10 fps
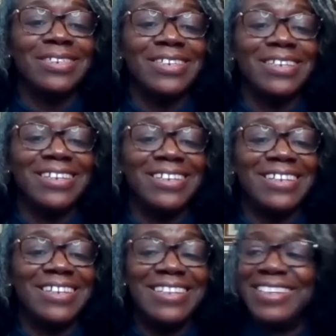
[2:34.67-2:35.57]

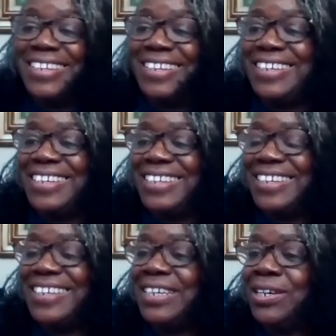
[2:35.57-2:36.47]

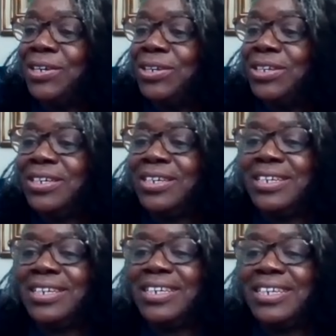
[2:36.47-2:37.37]

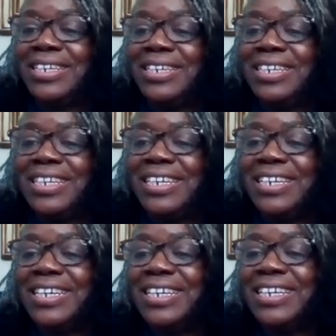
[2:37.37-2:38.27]

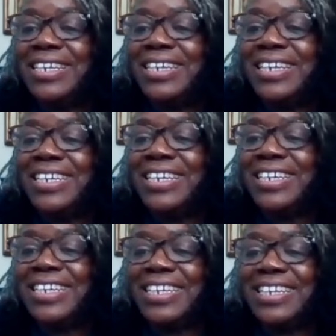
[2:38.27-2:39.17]

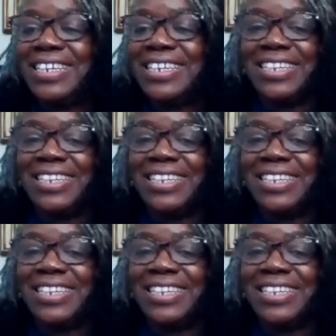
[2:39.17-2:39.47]
No words are spoken by the person on screen.